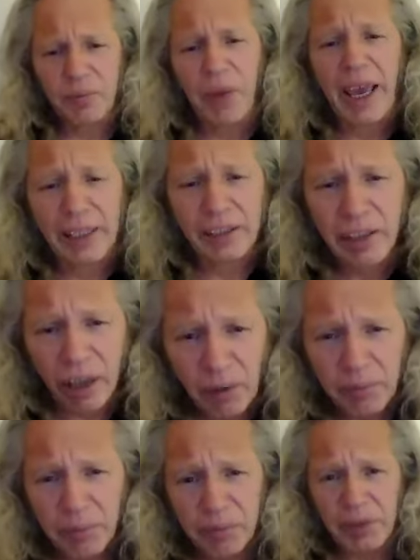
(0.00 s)
backed
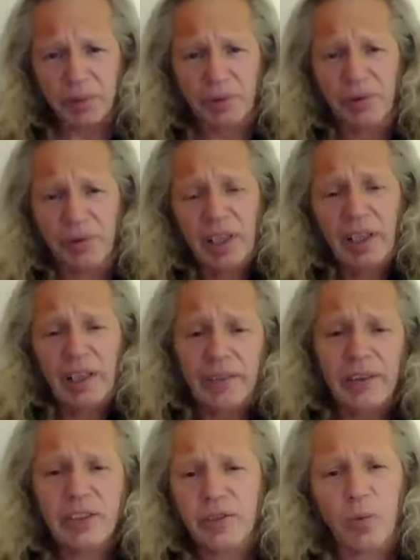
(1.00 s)
up. People,
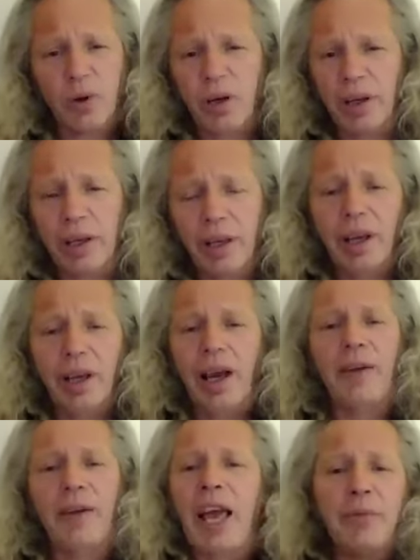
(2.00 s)
this is why
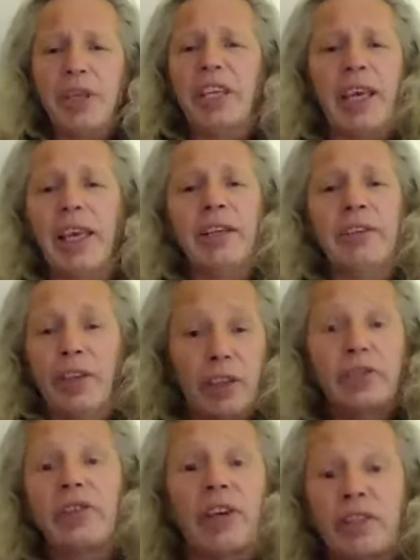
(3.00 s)
Amit Kane, I
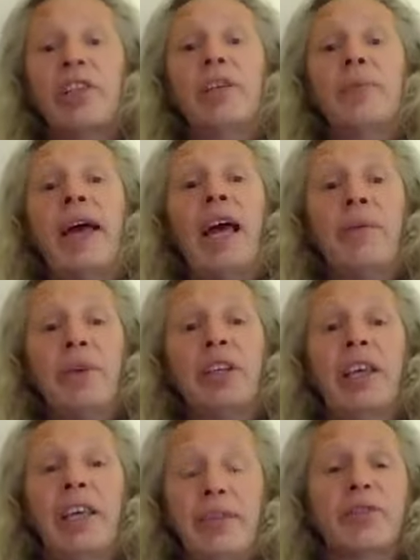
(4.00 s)
can tell you about Amit
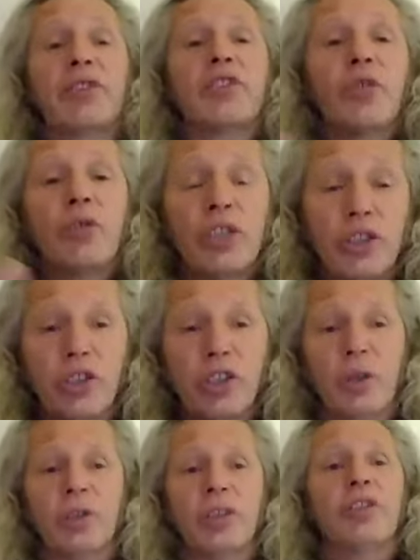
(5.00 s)
Kane because it's on his
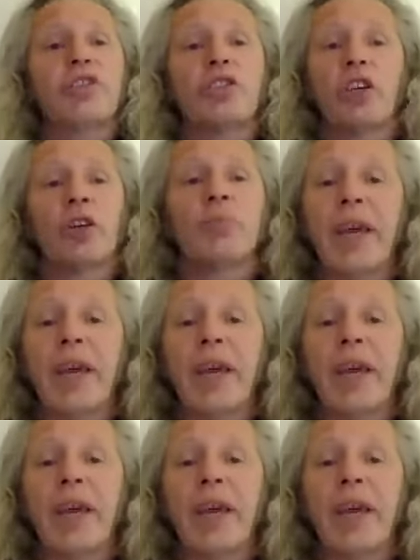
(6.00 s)
show. I did a show,